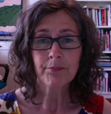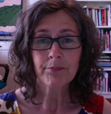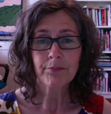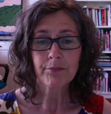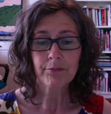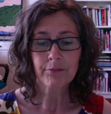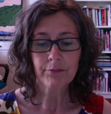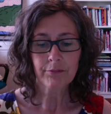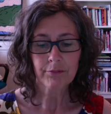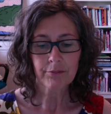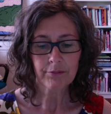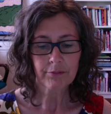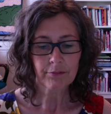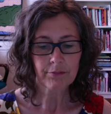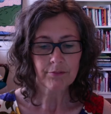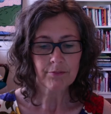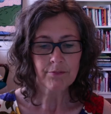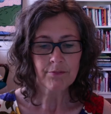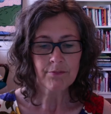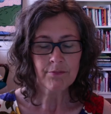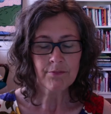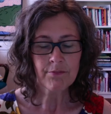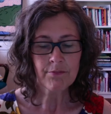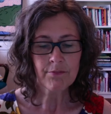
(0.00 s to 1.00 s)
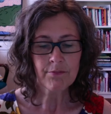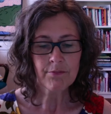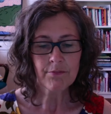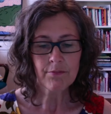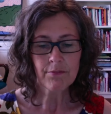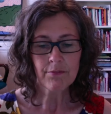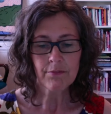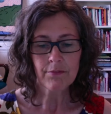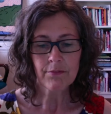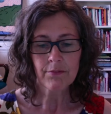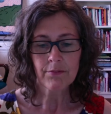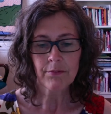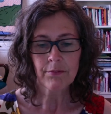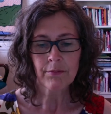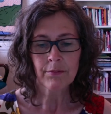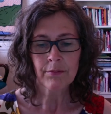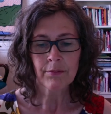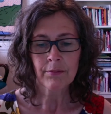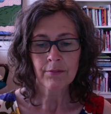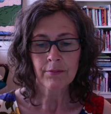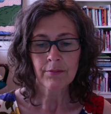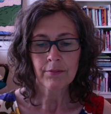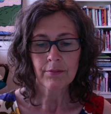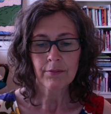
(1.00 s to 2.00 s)

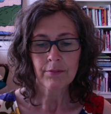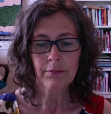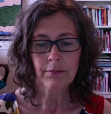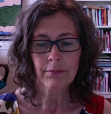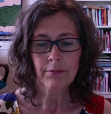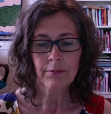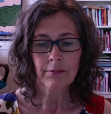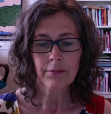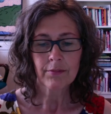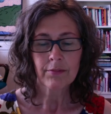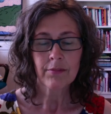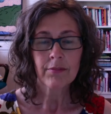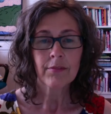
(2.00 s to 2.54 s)
(no one is talking)